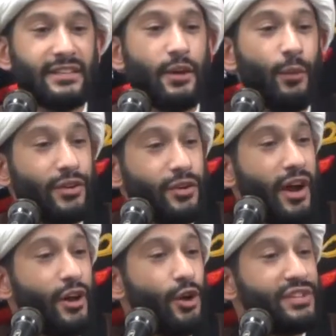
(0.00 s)
that we
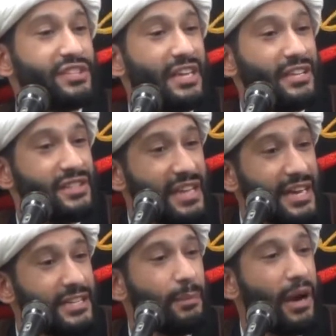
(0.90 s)
cry over Sayyidah
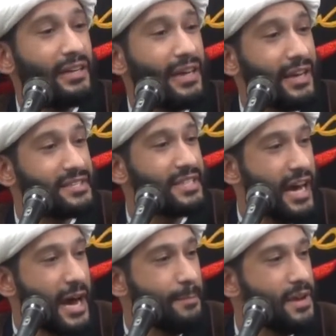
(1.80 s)
Zainab alayhi
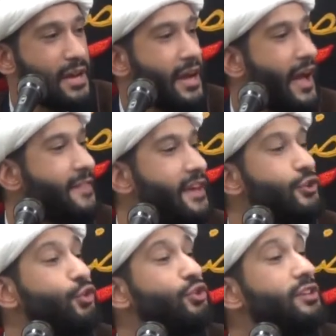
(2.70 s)
salam and then
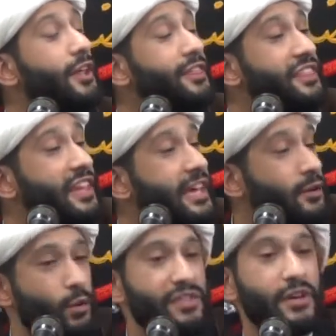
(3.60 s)
do
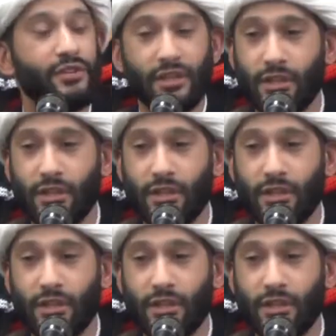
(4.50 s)
nothing when there is a